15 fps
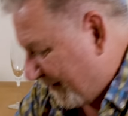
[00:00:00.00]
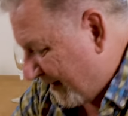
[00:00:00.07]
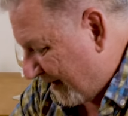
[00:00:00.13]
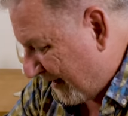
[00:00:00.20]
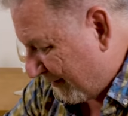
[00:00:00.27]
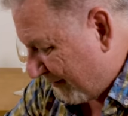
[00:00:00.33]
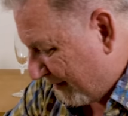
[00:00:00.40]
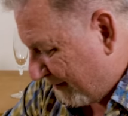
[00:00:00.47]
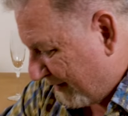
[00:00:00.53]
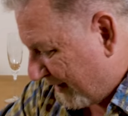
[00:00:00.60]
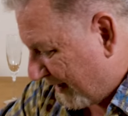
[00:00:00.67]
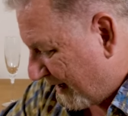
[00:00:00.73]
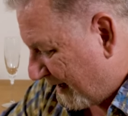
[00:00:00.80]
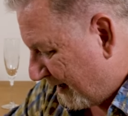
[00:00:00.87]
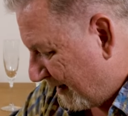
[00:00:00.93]
right, what do we
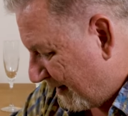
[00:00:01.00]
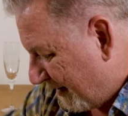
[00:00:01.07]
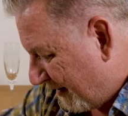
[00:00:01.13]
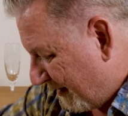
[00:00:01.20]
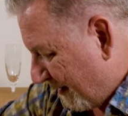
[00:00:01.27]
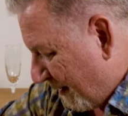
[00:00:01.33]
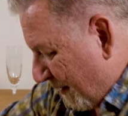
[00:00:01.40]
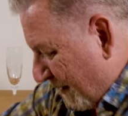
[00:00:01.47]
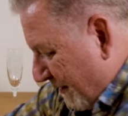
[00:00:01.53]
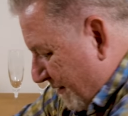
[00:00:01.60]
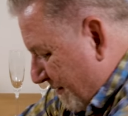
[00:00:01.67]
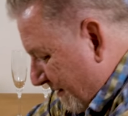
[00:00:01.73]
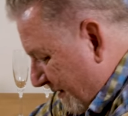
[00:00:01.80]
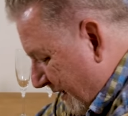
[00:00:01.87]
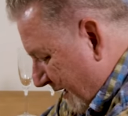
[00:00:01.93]
got here? Oh,
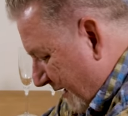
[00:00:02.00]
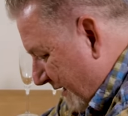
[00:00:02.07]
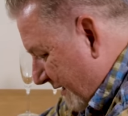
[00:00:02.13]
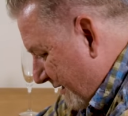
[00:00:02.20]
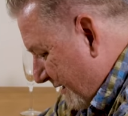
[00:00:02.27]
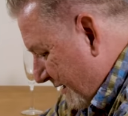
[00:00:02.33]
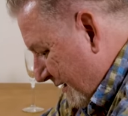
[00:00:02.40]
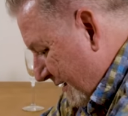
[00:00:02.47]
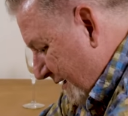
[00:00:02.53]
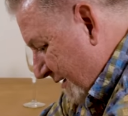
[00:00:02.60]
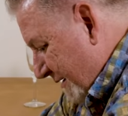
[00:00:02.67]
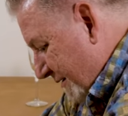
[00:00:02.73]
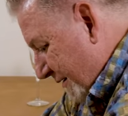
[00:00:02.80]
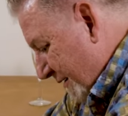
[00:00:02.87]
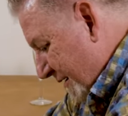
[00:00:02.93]
okay.
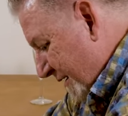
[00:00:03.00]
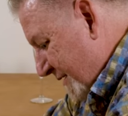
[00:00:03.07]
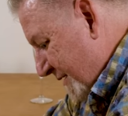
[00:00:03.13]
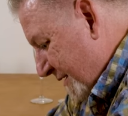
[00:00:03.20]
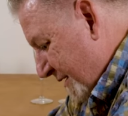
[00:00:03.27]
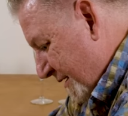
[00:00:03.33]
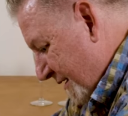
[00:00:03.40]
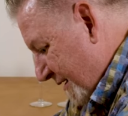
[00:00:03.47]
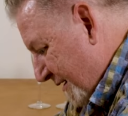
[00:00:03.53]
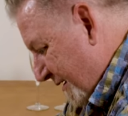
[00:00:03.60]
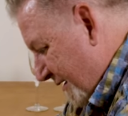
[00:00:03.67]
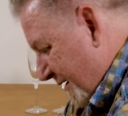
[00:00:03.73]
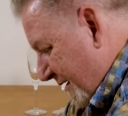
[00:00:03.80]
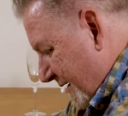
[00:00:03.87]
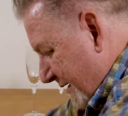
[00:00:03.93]
So this,
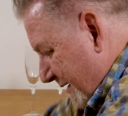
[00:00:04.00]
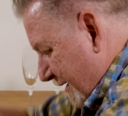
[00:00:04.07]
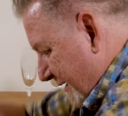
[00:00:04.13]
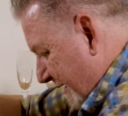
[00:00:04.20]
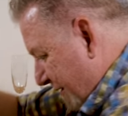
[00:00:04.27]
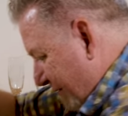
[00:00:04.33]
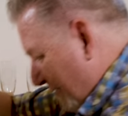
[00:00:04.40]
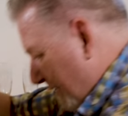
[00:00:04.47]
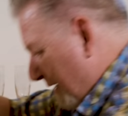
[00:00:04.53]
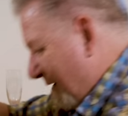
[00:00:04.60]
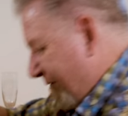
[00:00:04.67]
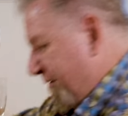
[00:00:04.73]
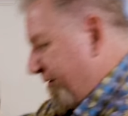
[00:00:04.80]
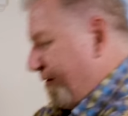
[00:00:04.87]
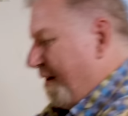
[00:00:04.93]
here we
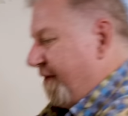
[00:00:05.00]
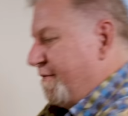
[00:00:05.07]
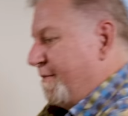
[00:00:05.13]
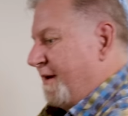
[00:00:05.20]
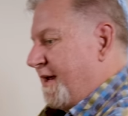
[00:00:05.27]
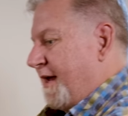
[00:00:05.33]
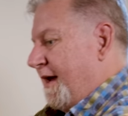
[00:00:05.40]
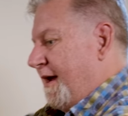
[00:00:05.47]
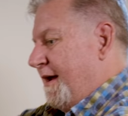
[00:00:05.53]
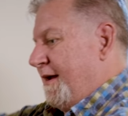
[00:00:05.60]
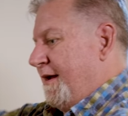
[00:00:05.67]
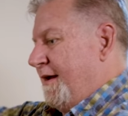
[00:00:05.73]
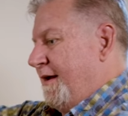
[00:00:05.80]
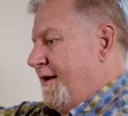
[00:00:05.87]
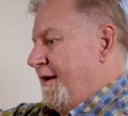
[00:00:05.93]
got, we do have a
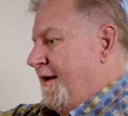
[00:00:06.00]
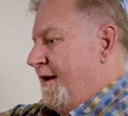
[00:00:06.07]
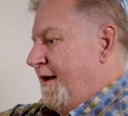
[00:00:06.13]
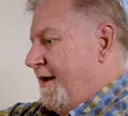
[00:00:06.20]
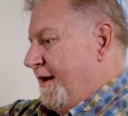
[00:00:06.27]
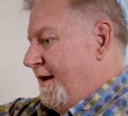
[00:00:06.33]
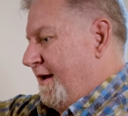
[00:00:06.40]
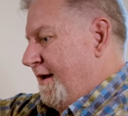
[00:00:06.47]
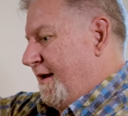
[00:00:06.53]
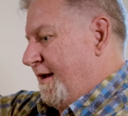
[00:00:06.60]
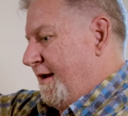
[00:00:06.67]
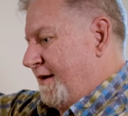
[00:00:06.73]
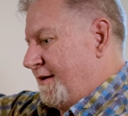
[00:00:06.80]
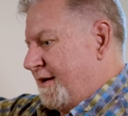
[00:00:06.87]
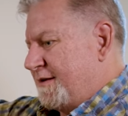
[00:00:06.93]

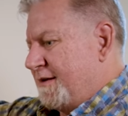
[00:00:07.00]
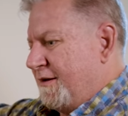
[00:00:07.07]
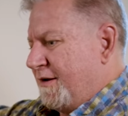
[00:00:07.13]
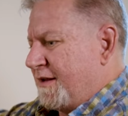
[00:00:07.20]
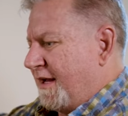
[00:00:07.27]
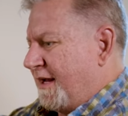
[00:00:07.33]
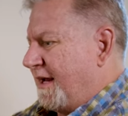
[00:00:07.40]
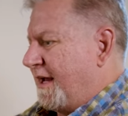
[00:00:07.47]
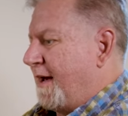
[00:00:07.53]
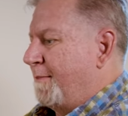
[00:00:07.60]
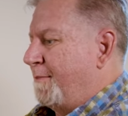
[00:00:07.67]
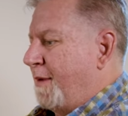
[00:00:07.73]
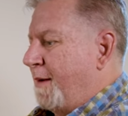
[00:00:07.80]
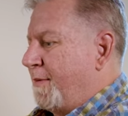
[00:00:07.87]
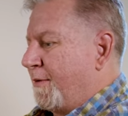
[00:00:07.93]
maquette. It doesn't look like it
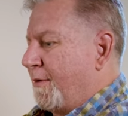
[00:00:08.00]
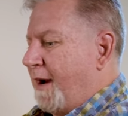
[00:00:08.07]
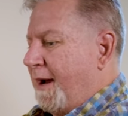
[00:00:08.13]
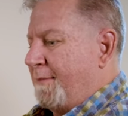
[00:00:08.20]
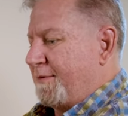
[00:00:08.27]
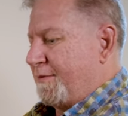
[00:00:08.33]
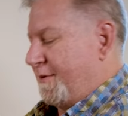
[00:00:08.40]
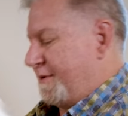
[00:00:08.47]
got bubble wrapped,